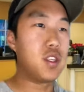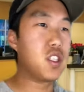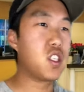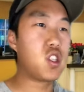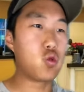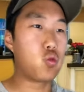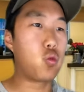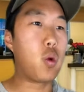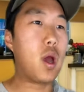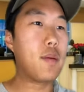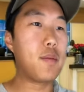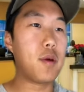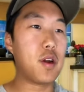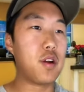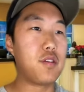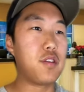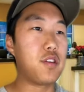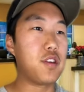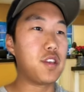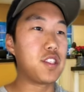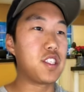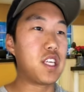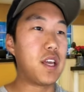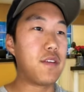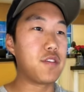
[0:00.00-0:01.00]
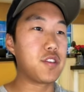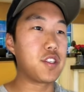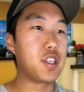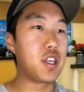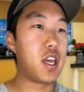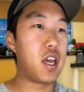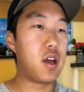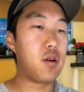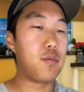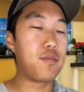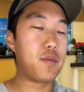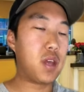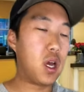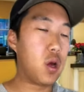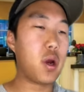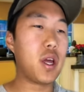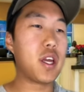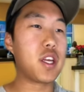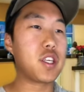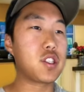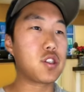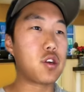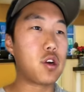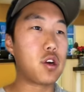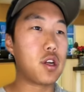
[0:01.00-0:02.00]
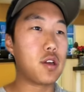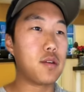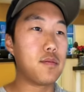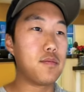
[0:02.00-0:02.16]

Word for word: is way better than the savings account. How do I get started?